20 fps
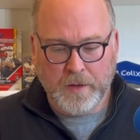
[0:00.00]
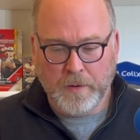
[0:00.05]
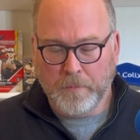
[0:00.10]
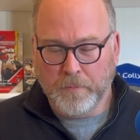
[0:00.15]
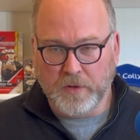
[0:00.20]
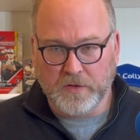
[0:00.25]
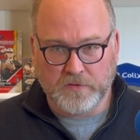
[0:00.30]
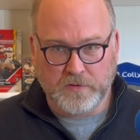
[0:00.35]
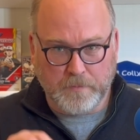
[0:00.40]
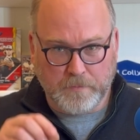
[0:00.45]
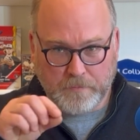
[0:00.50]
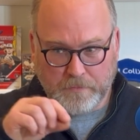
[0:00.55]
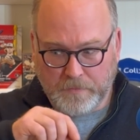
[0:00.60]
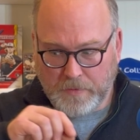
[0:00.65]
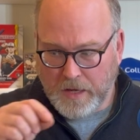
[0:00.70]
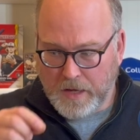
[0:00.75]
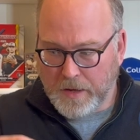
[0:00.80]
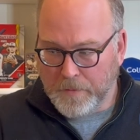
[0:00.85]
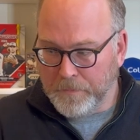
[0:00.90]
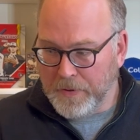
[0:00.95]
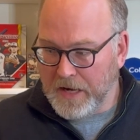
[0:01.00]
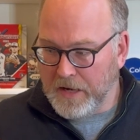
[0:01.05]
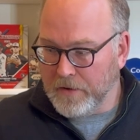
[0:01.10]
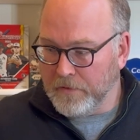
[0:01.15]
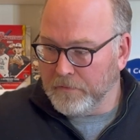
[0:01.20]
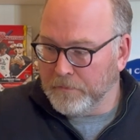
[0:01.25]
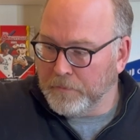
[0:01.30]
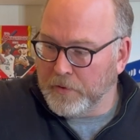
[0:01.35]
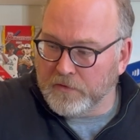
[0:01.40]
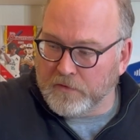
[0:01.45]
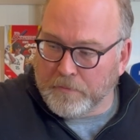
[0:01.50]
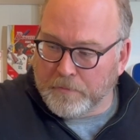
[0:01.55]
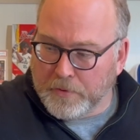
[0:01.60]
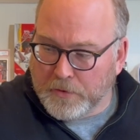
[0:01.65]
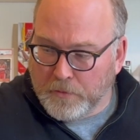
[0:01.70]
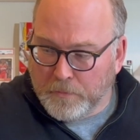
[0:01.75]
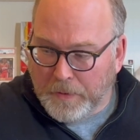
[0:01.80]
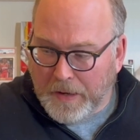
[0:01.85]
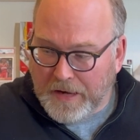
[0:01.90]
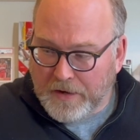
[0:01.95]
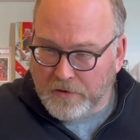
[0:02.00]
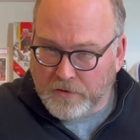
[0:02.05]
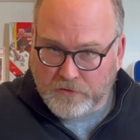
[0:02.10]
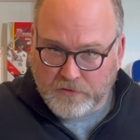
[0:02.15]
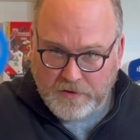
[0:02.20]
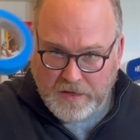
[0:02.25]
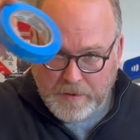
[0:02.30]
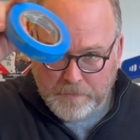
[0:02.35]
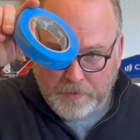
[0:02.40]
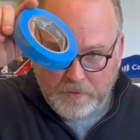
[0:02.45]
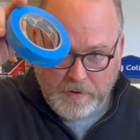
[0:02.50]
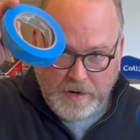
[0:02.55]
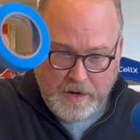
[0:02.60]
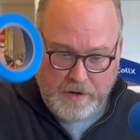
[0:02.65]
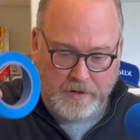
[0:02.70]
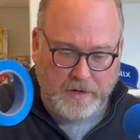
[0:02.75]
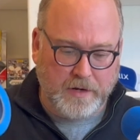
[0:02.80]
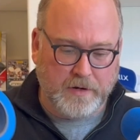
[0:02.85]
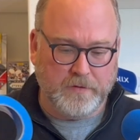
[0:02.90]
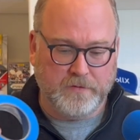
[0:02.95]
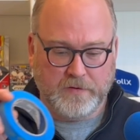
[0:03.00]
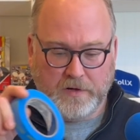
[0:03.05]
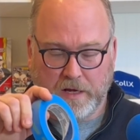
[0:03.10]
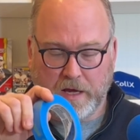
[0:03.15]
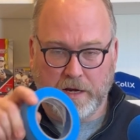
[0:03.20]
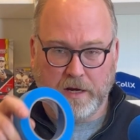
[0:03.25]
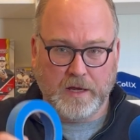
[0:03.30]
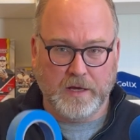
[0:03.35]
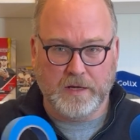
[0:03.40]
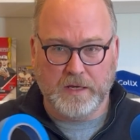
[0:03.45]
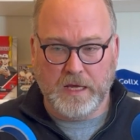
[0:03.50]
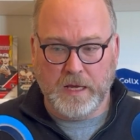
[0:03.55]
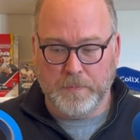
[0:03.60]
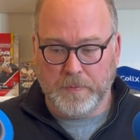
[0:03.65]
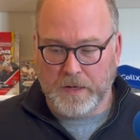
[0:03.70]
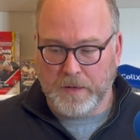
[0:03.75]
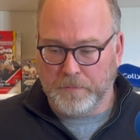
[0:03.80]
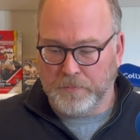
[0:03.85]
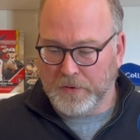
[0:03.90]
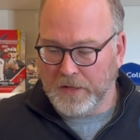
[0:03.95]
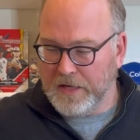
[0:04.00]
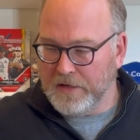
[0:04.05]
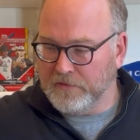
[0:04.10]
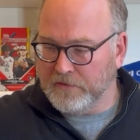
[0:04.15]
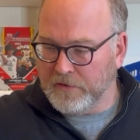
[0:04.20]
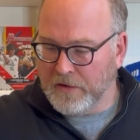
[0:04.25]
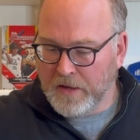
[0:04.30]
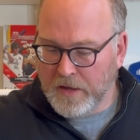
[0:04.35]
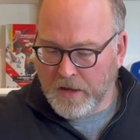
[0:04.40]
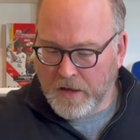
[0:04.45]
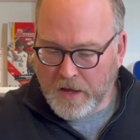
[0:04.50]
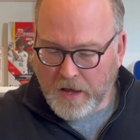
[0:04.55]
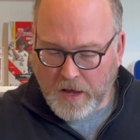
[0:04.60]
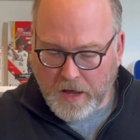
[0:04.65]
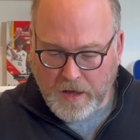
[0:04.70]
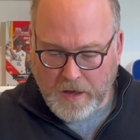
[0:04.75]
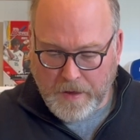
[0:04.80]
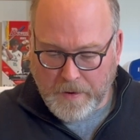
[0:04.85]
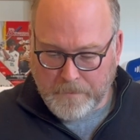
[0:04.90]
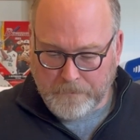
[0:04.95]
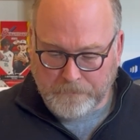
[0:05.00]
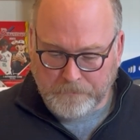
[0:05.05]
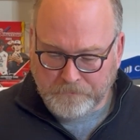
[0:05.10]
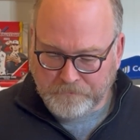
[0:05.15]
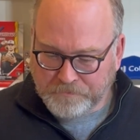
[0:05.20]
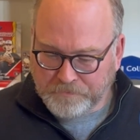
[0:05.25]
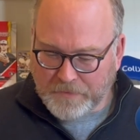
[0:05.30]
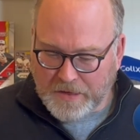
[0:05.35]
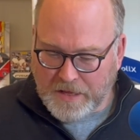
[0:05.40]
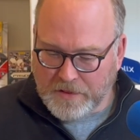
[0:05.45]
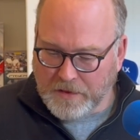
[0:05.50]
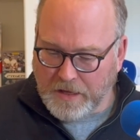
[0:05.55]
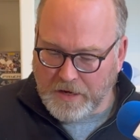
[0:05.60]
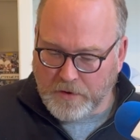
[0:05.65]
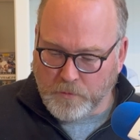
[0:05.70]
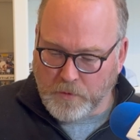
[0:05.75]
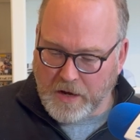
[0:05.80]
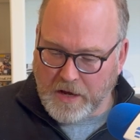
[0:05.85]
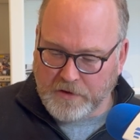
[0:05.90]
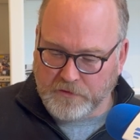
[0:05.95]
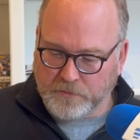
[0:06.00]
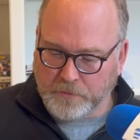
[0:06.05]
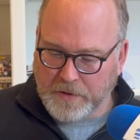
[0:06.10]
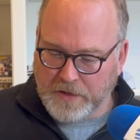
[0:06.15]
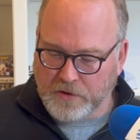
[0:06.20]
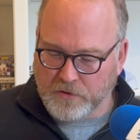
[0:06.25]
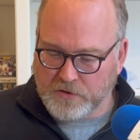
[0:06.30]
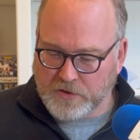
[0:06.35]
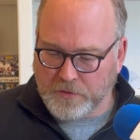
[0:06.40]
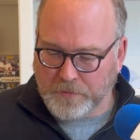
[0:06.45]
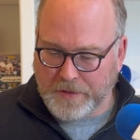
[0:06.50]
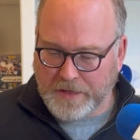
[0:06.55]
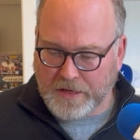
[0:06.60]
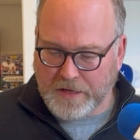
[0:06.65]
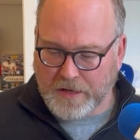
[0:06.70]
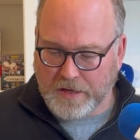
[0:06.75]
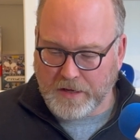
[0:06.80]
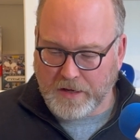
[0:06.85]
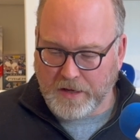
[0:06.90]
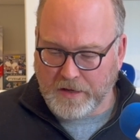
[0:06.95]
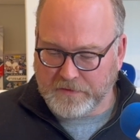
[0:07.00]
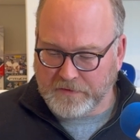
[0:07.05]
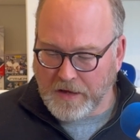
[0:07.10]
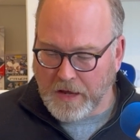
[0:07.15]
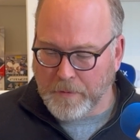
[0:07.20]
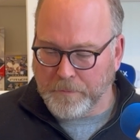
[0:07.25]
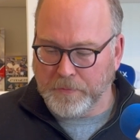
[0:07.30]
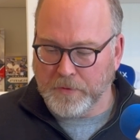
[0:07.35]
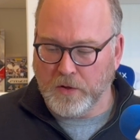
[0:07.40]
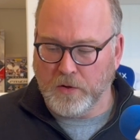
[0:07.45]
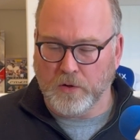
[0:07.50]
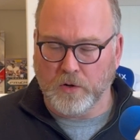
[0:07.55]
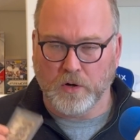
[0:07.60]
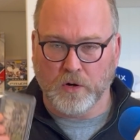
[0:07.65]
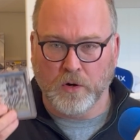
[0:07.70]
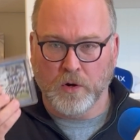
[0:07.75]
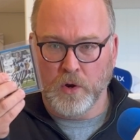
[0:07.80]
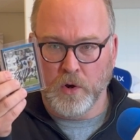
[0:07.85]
put some blue painter's tape around it to kind of keep it in place. And likewise, when you're doing a top loader